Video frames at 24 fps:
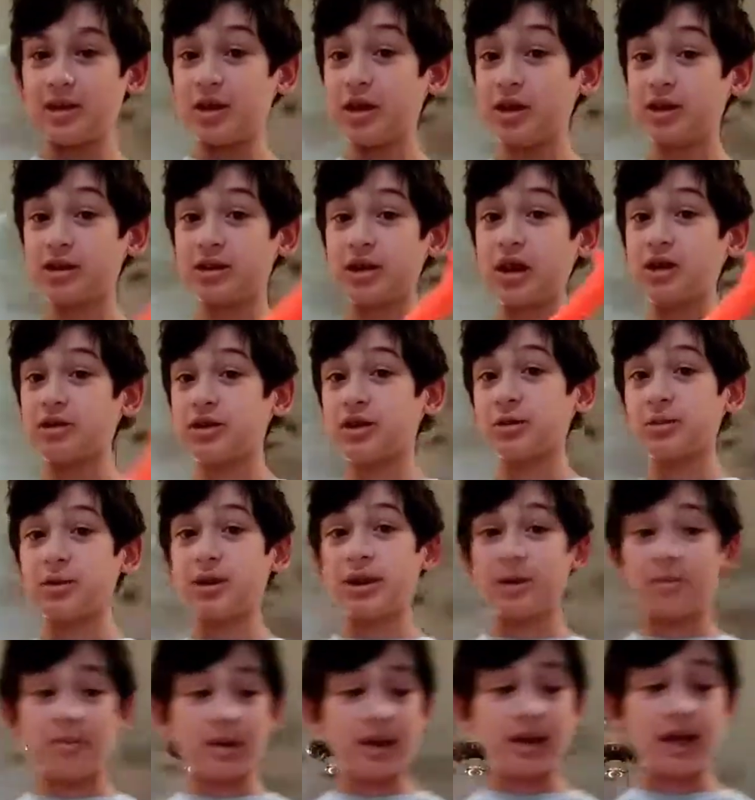It's a
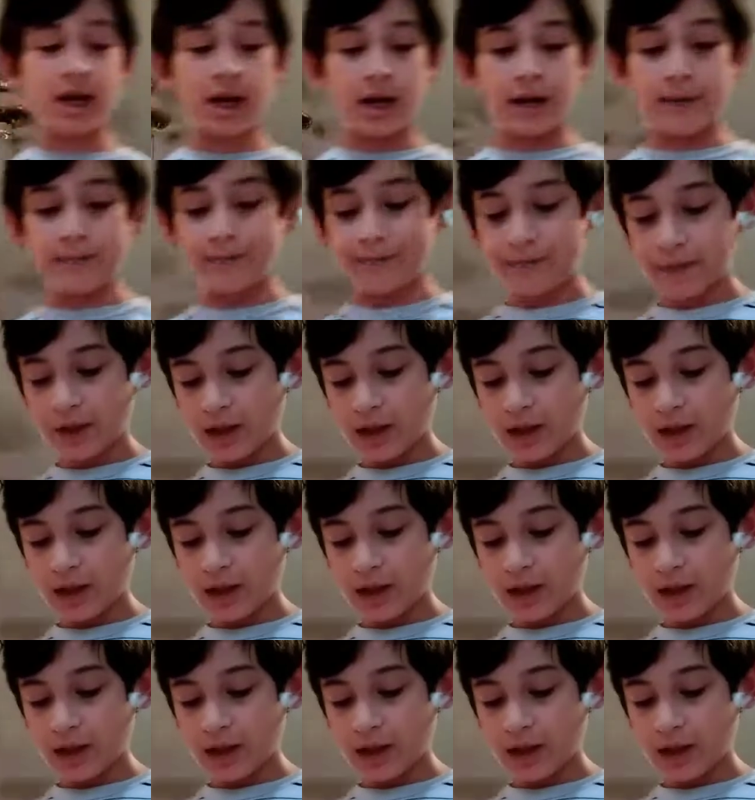really big gun.